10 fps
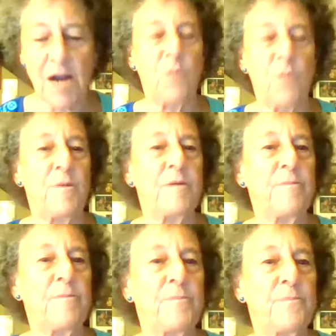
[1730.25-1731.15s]
open,
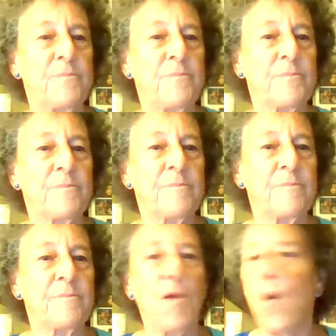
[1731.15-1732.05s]

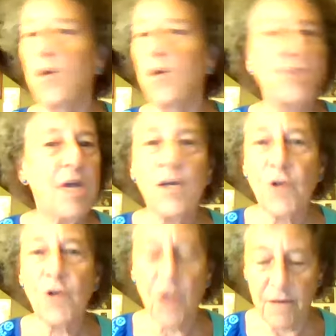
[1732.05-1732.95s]
or shake her
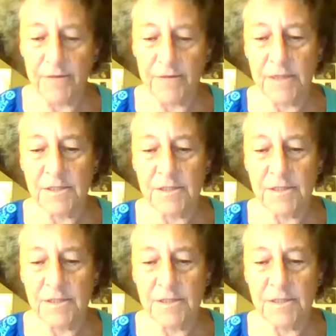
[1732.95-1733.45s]
confidence,